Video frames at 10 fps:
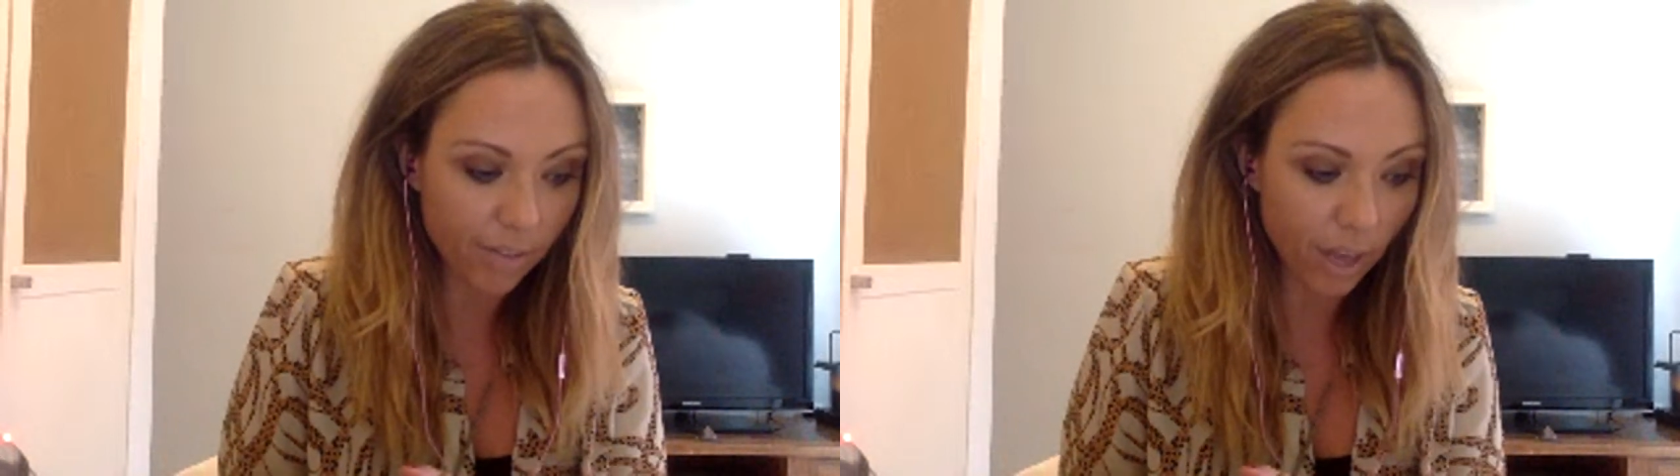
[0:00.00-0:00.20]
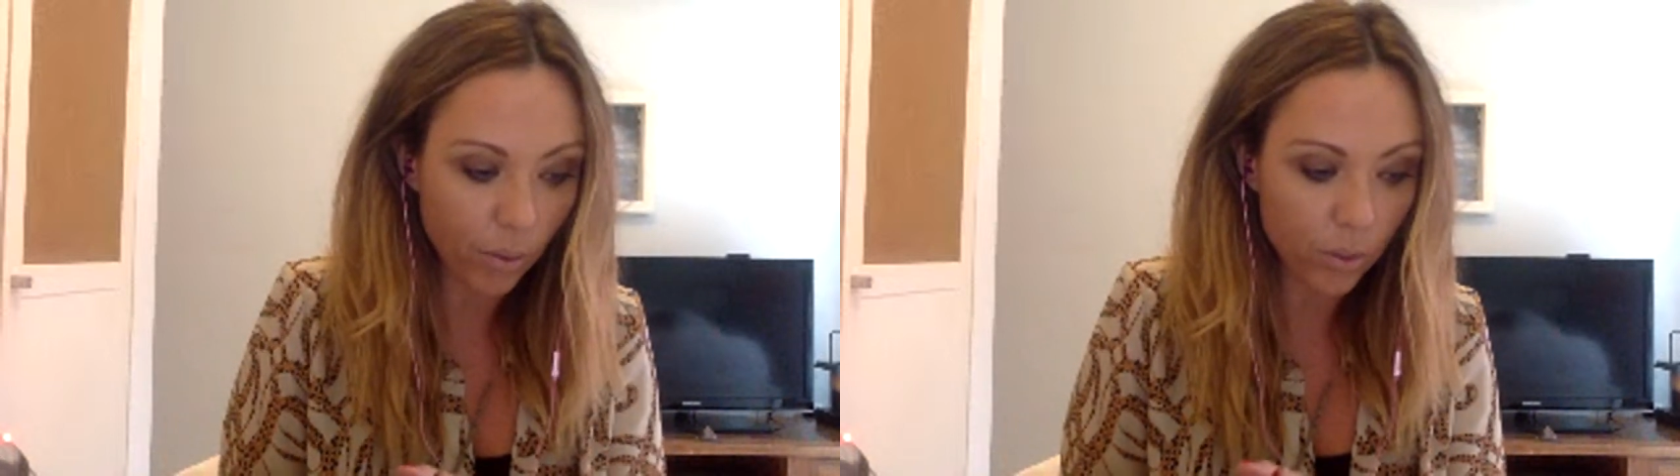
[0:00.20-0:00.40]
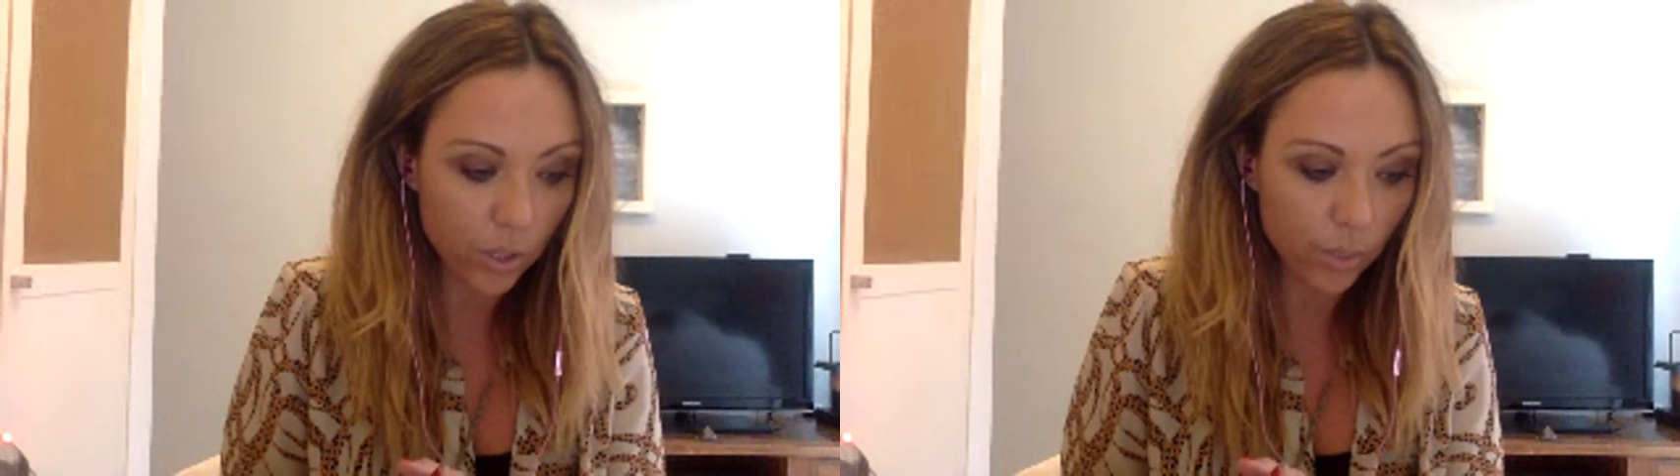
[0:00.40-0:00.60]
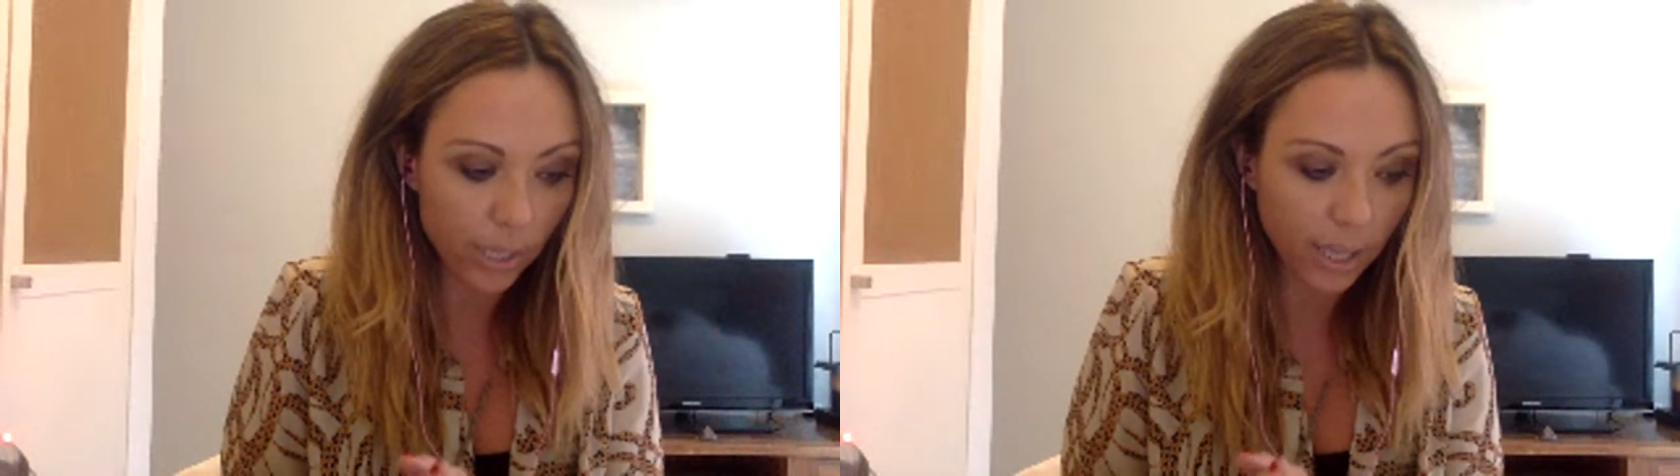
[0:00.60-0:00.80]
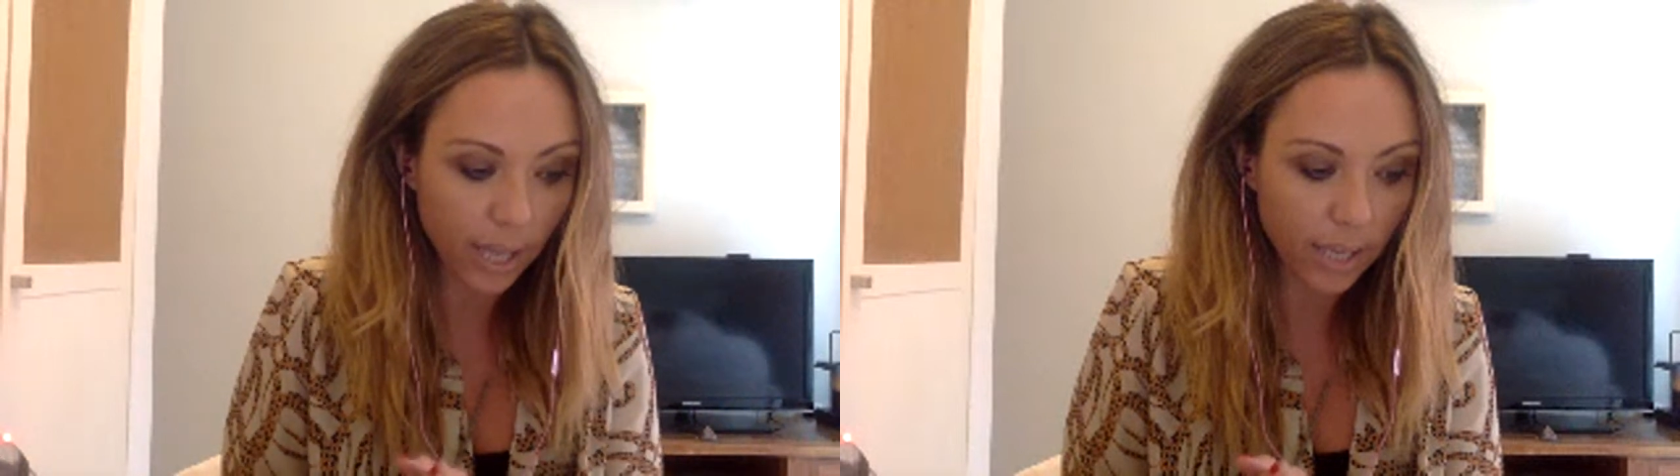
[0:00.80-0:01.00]
that I would do with
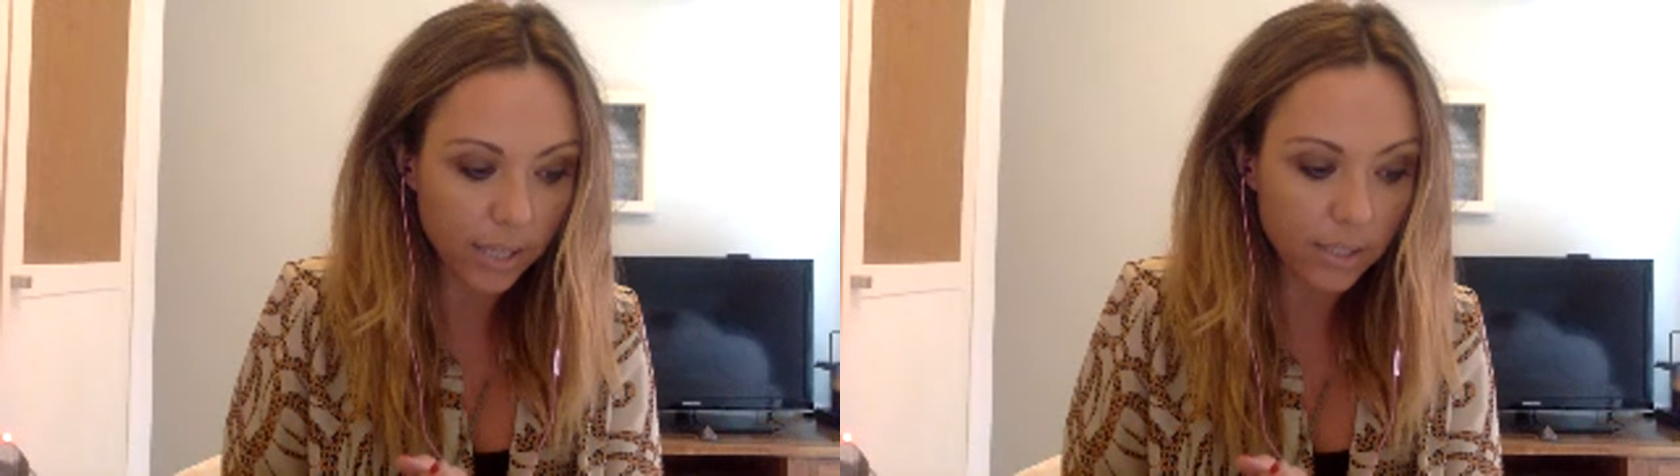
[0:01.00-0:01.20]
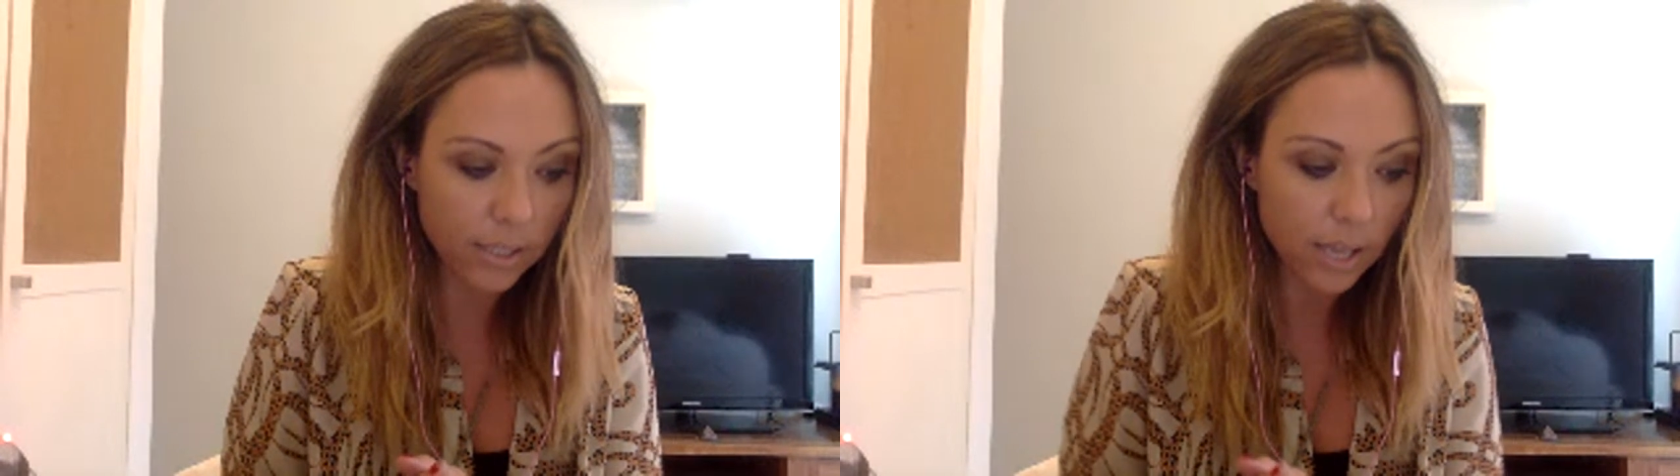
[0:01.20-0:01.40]
clients,